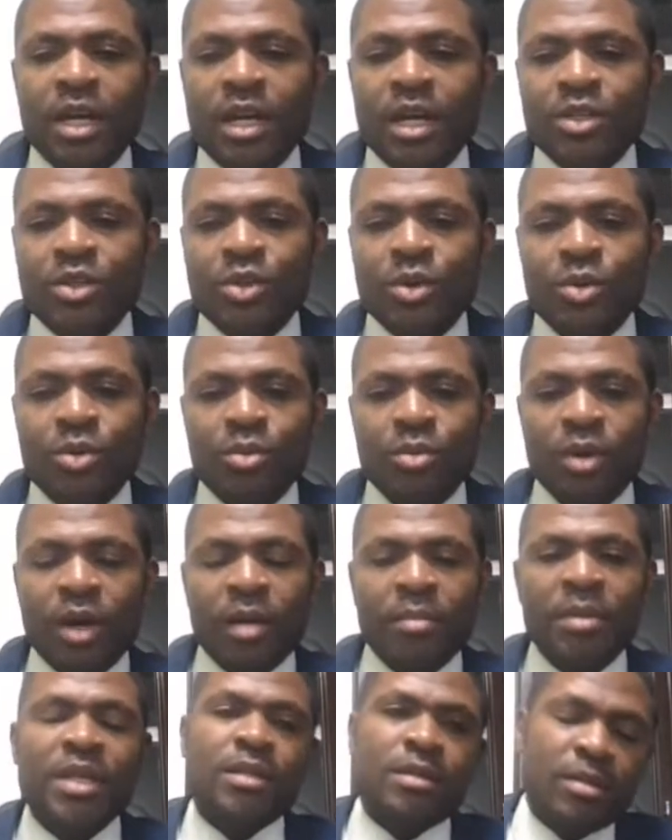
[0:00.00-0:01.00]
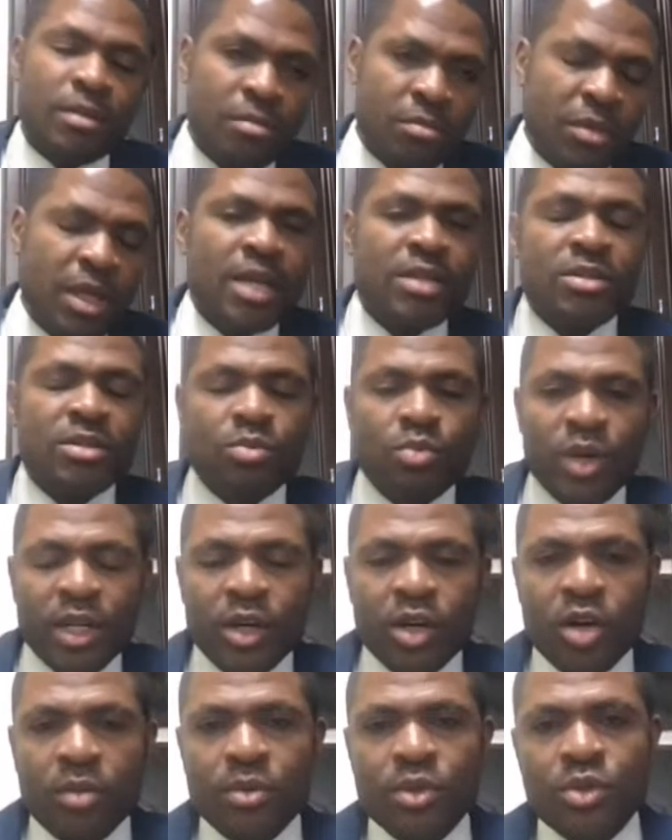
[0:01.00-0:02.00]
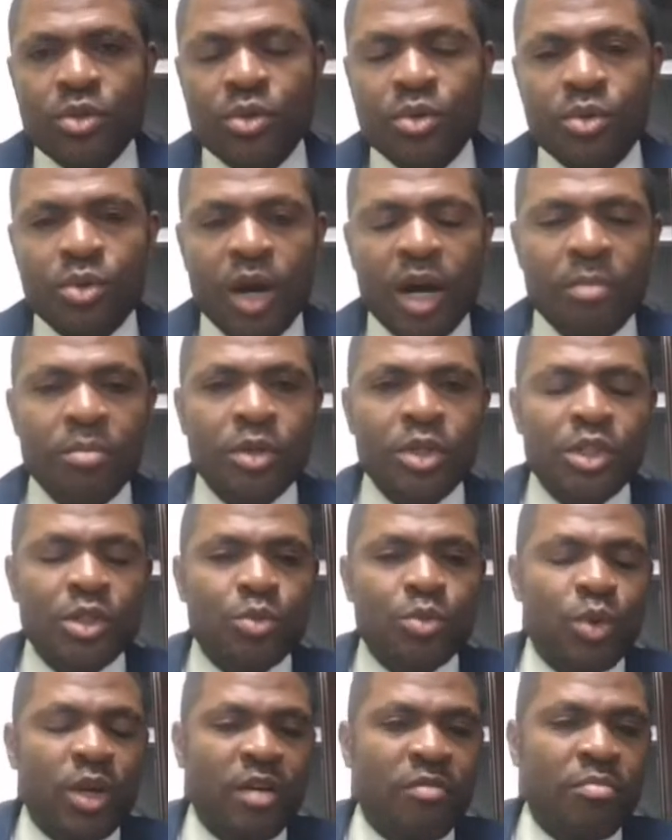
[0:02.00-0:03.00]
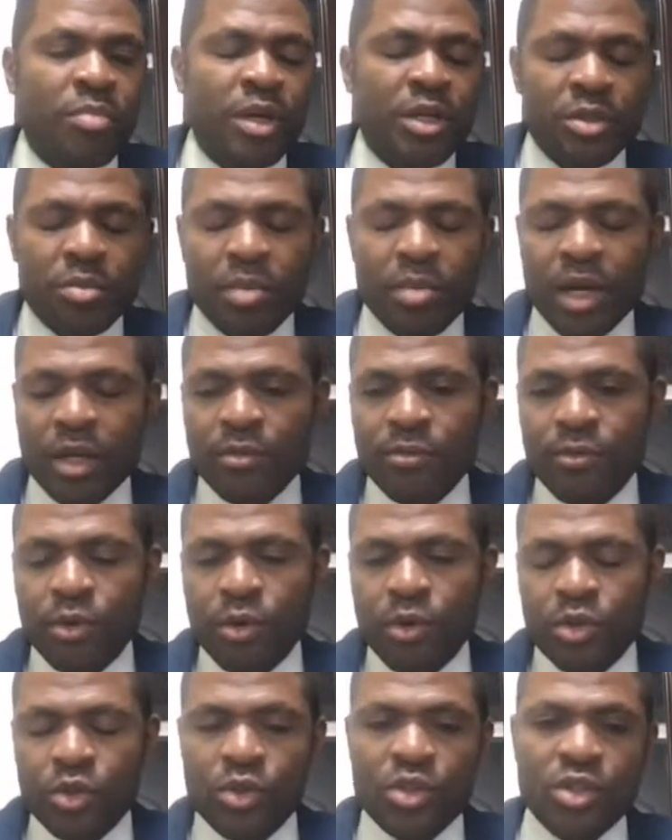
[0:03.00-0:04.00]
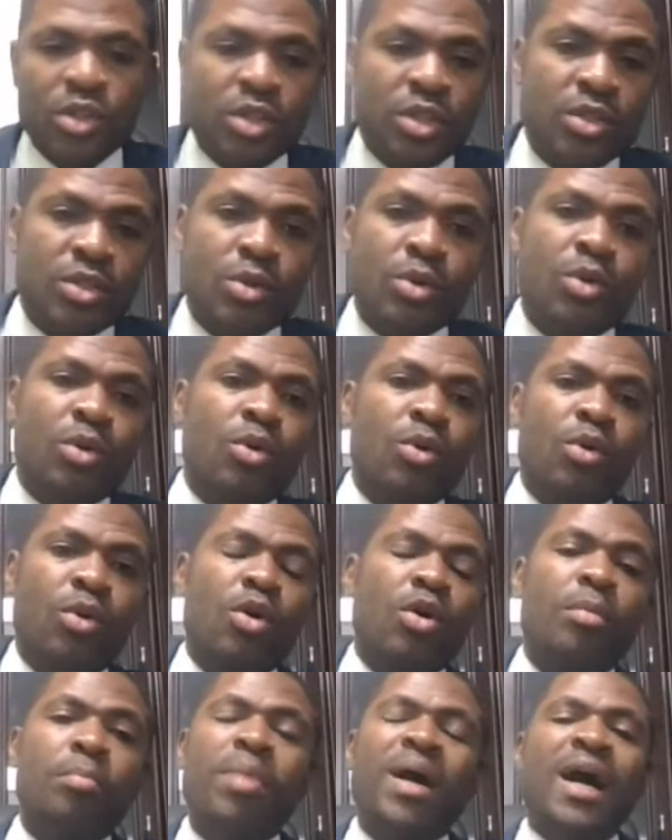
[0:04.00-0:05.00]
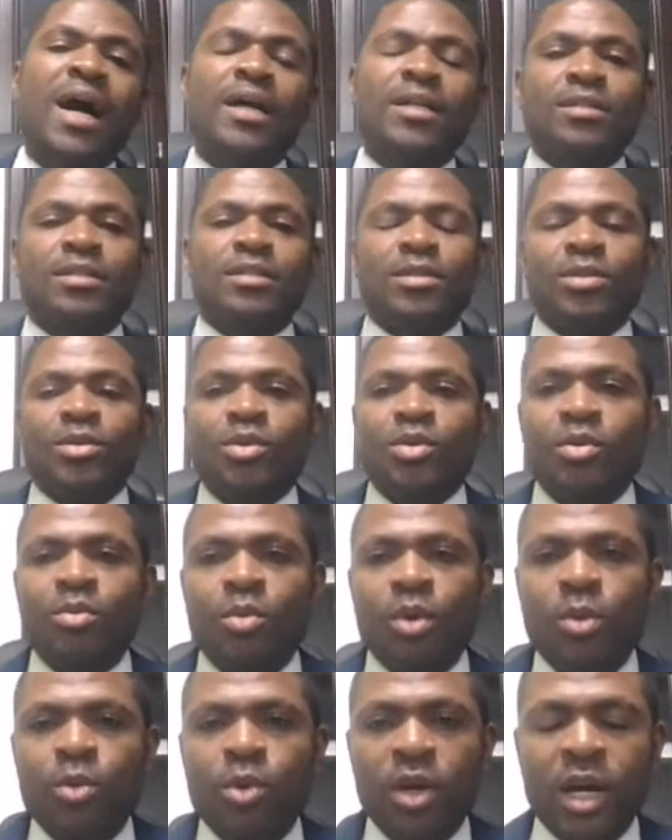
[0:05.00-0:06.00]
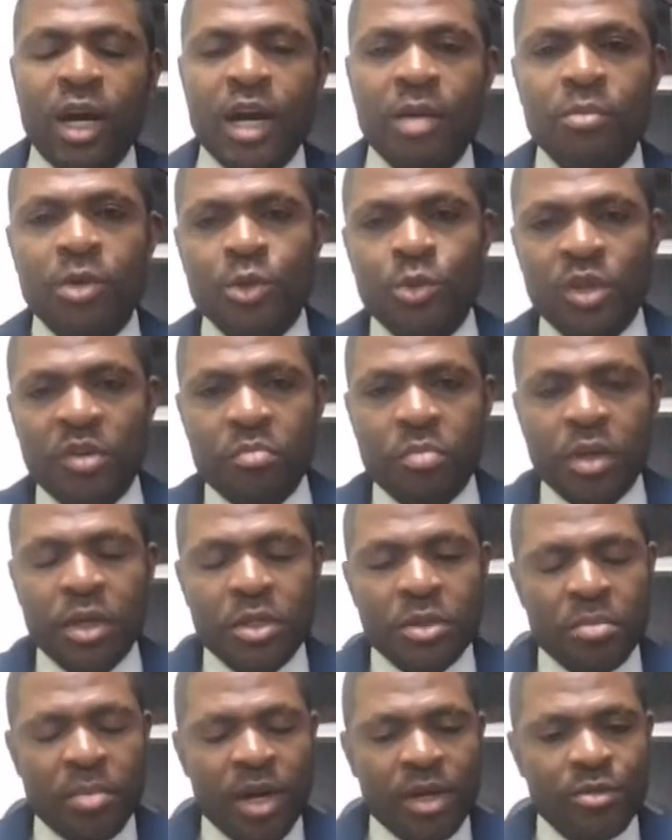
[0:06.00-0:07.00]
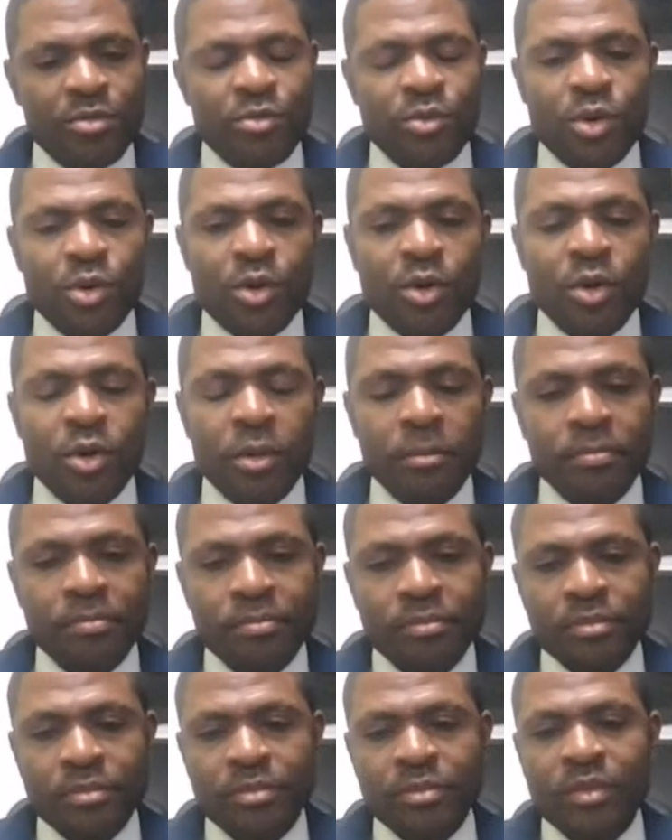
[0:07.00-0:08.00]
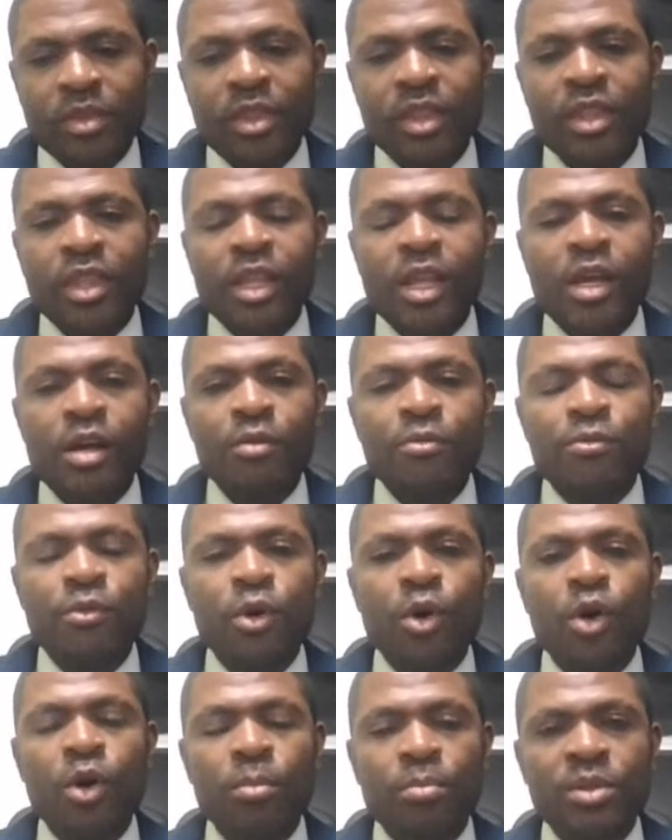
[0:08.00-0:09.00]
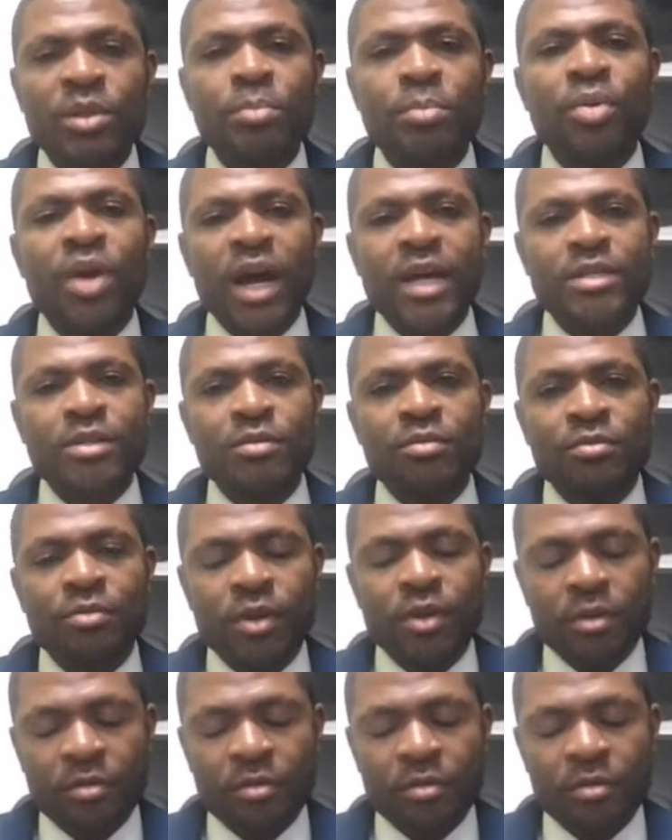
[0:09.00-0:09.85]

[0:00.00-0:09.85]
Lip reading: So, I mean, yes, when it comes to how much we are benchmarked for, so it's not just all bad. When you look at how much we are benchmarked for the price of